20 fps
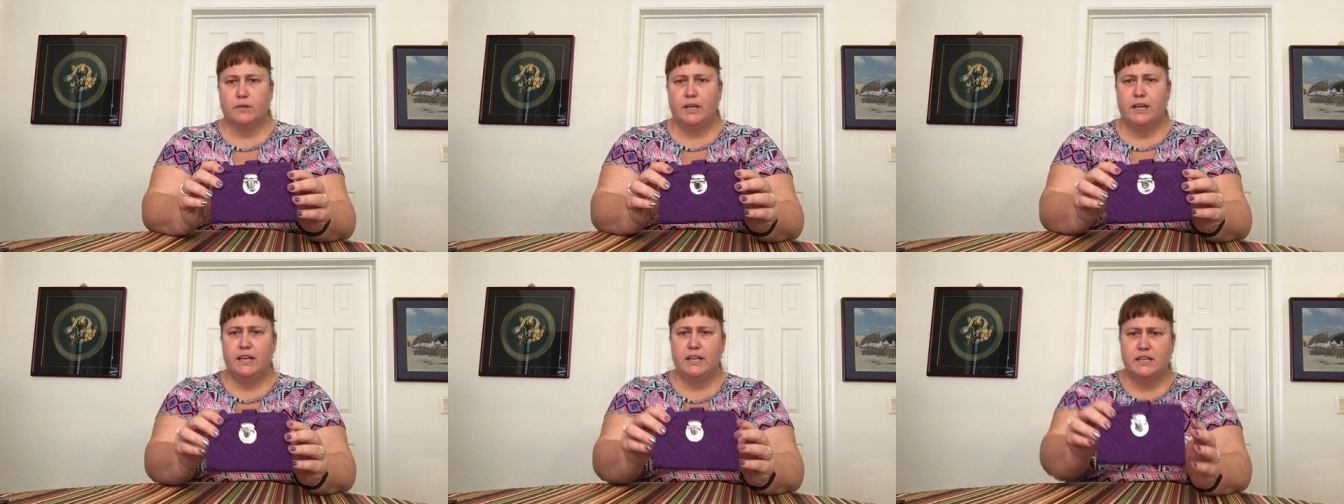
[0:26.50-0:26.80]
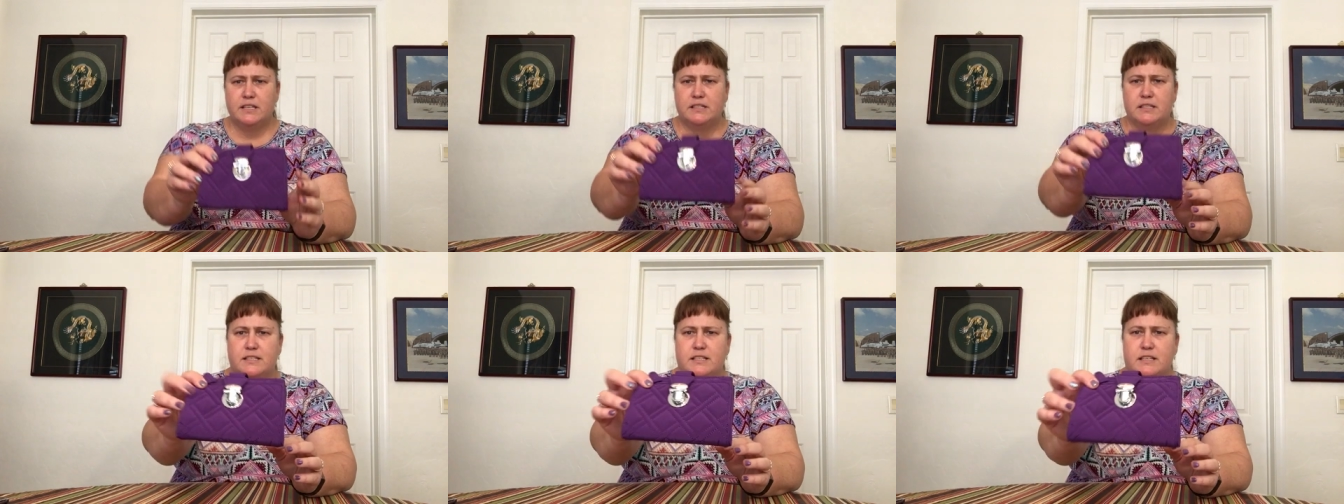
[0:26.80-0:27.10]
It
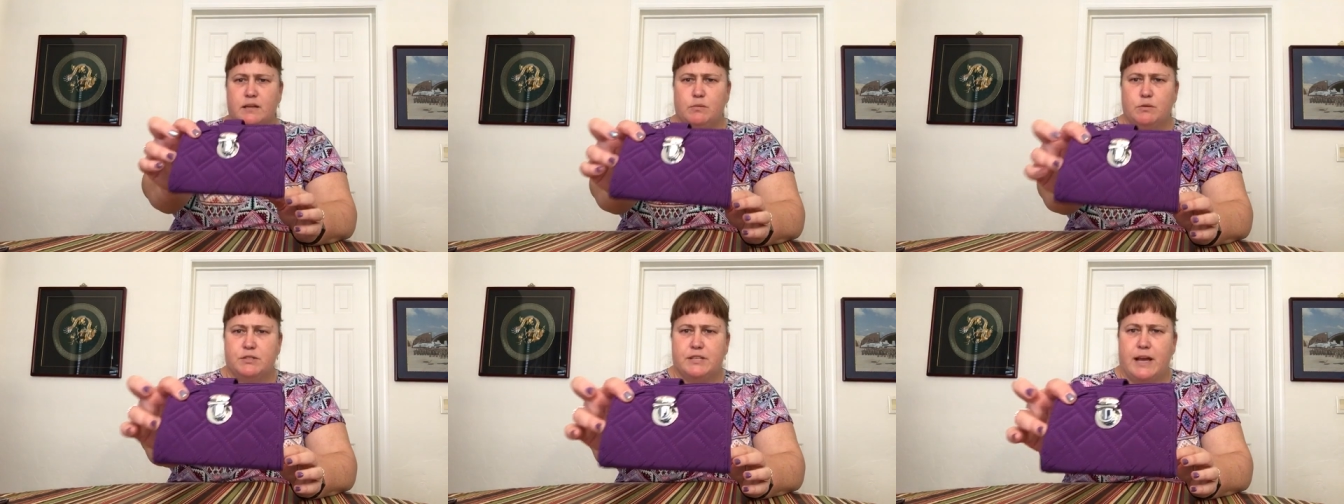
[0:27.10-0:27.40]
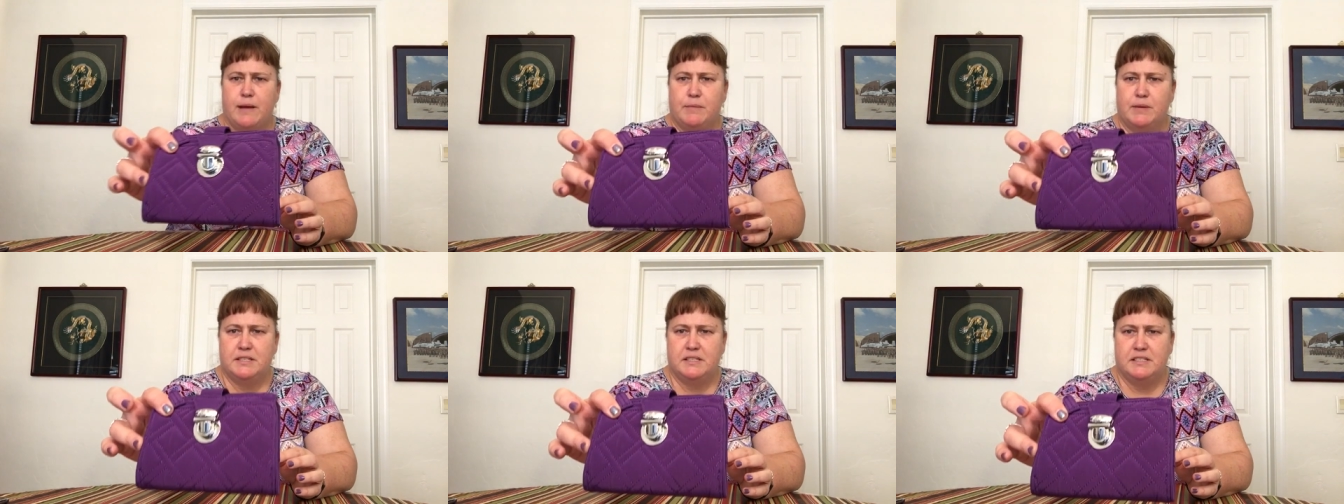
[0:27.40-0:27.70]
is the double
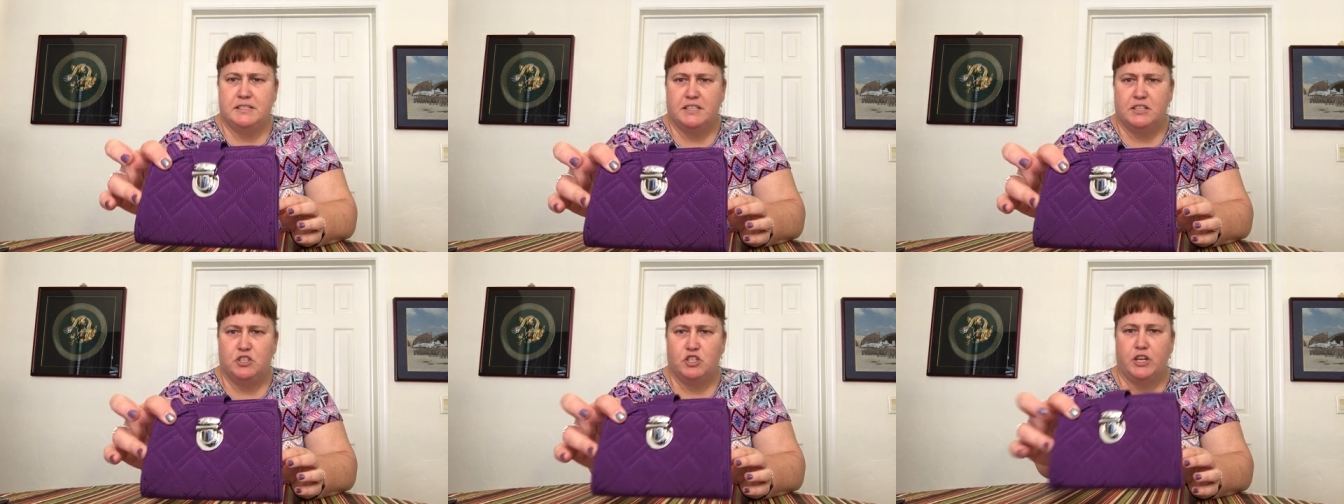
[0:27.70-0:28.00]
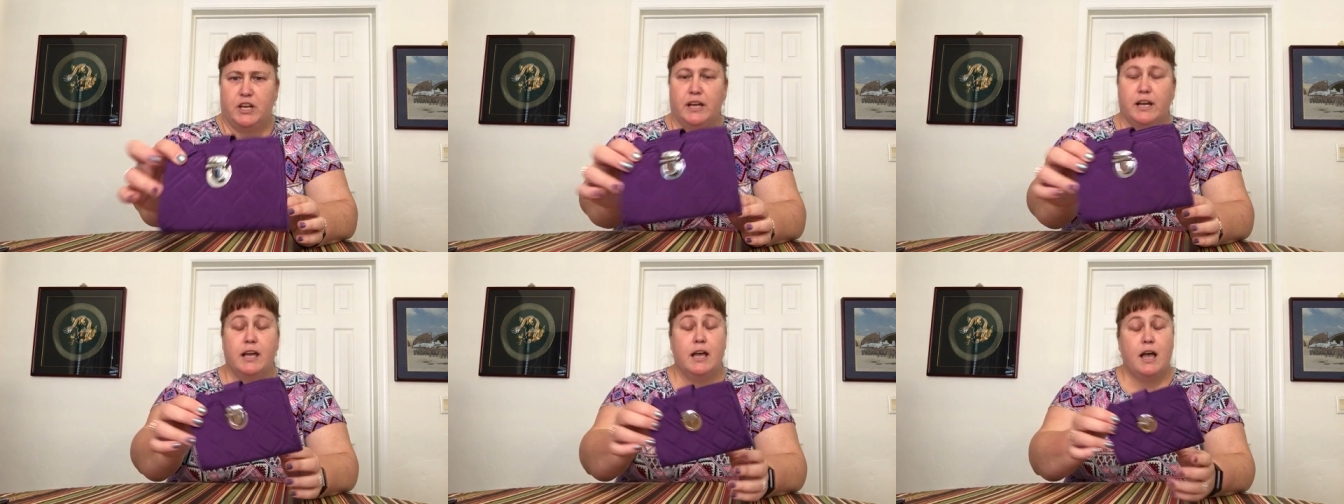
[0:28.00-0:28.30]
diamond
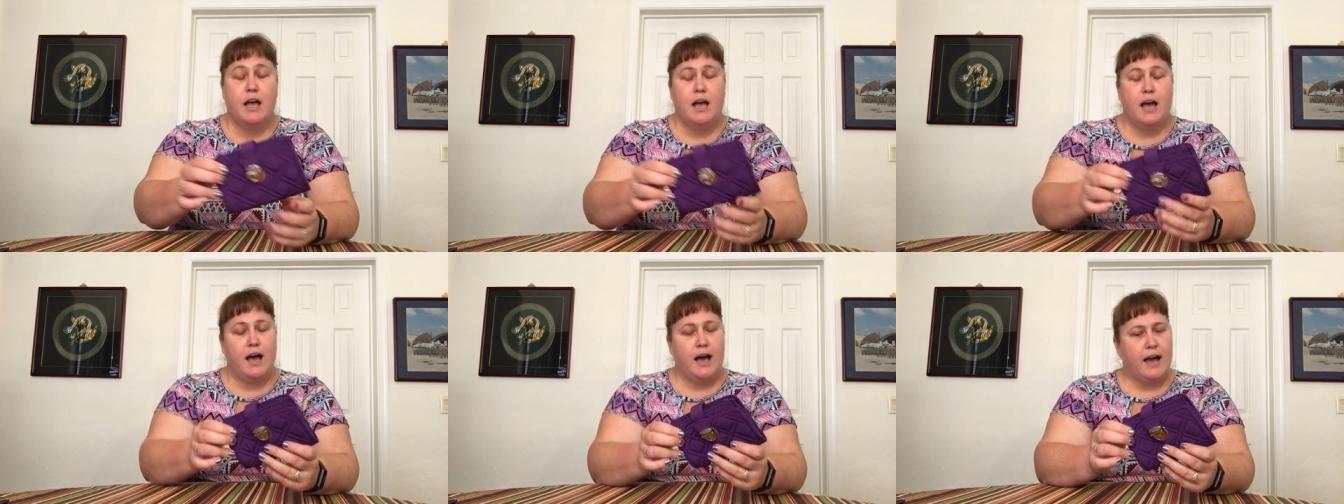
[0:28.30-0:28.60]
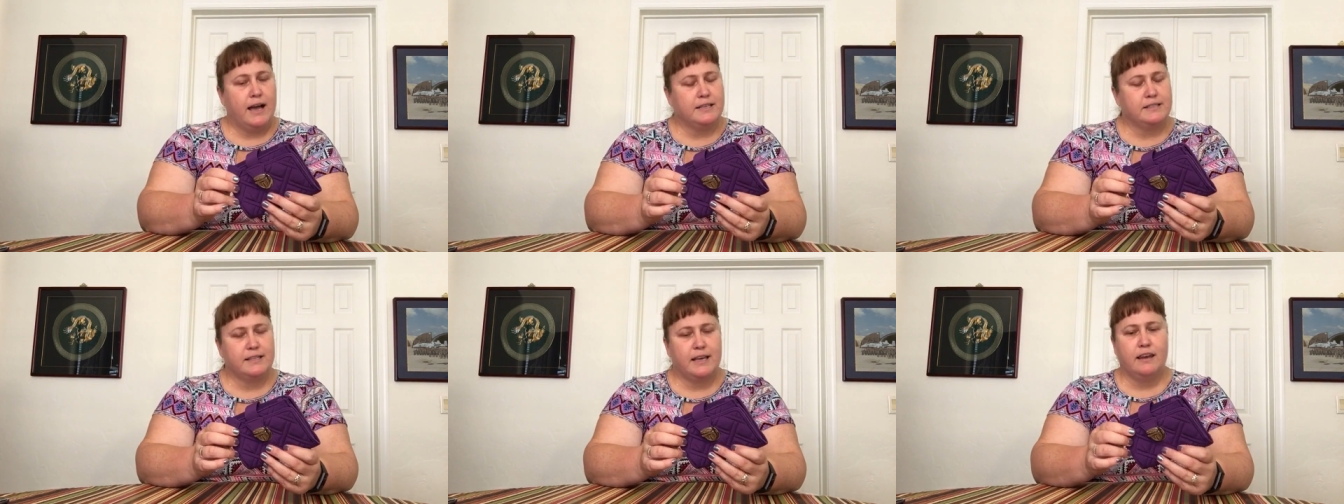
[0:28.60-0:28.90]
stitching
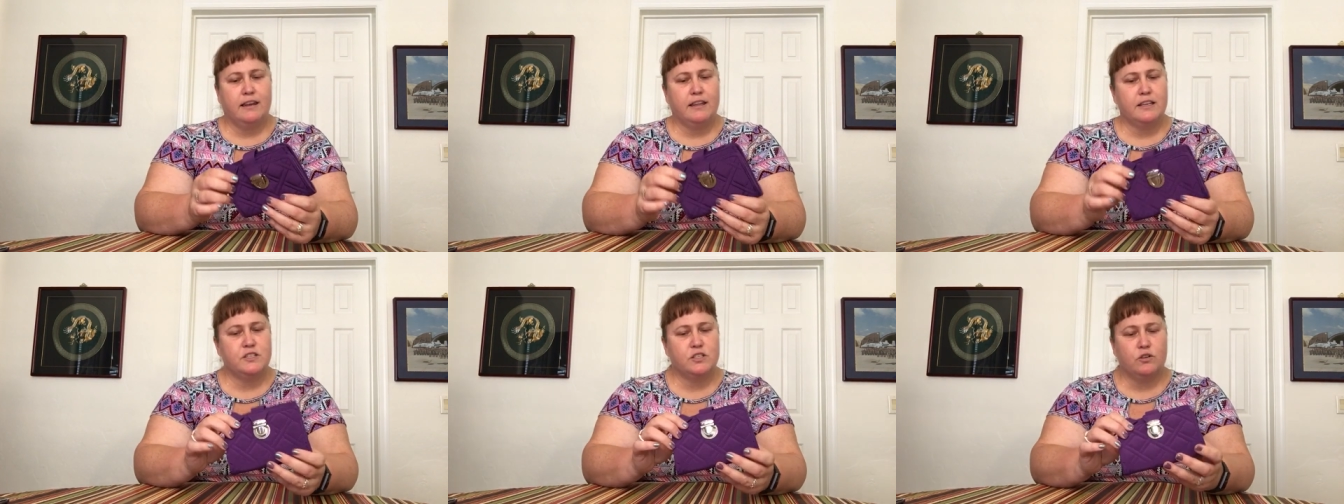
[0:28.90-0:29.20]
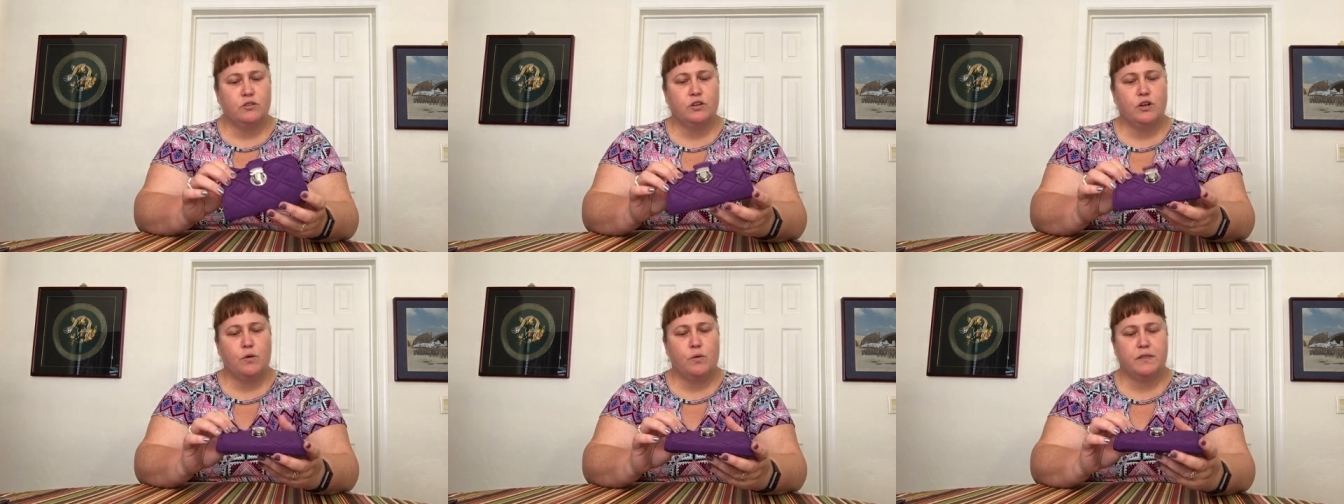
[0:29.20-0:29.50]
I sadly
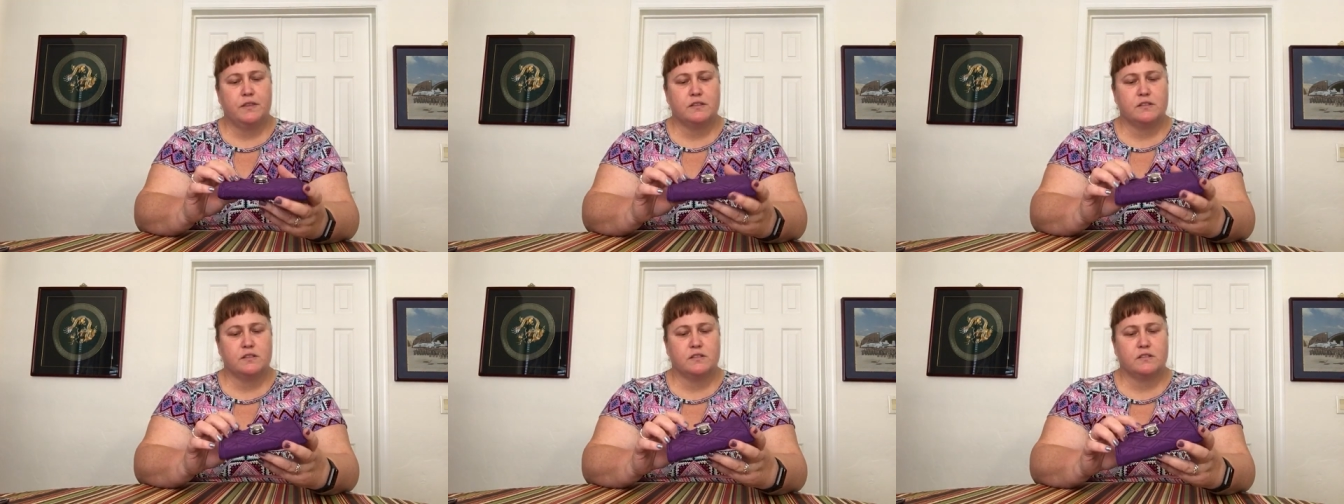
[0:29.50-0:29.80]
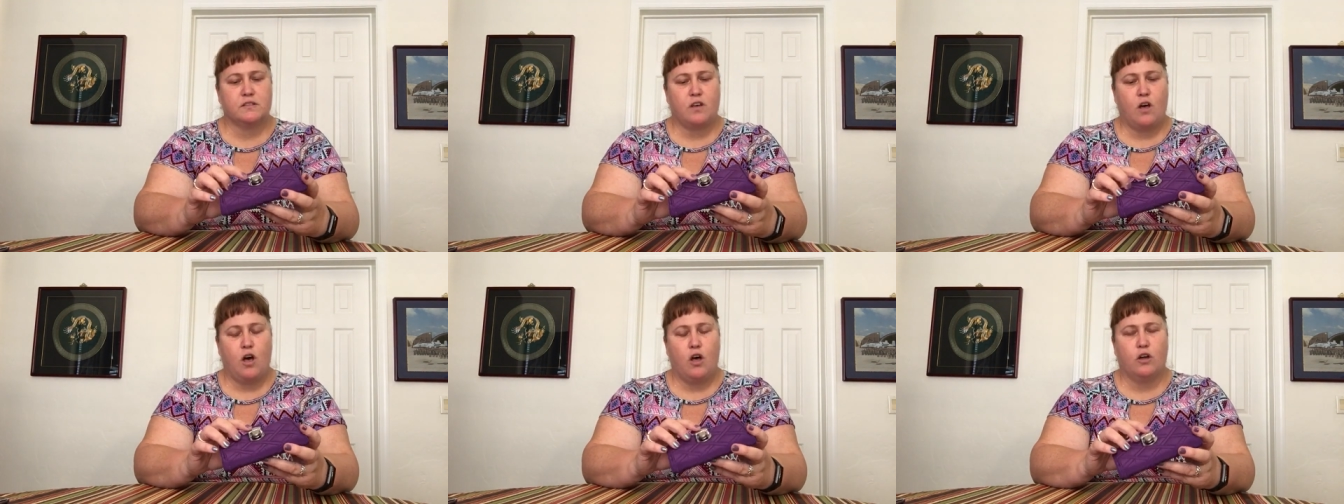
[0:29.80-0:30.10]
don't know what this
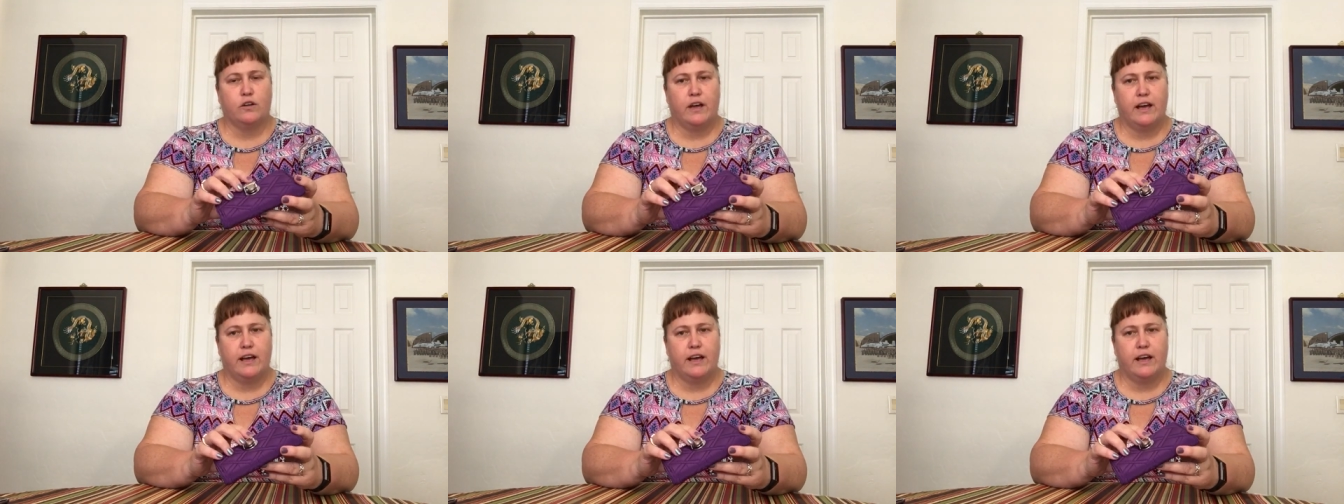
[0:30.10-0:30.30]
is called.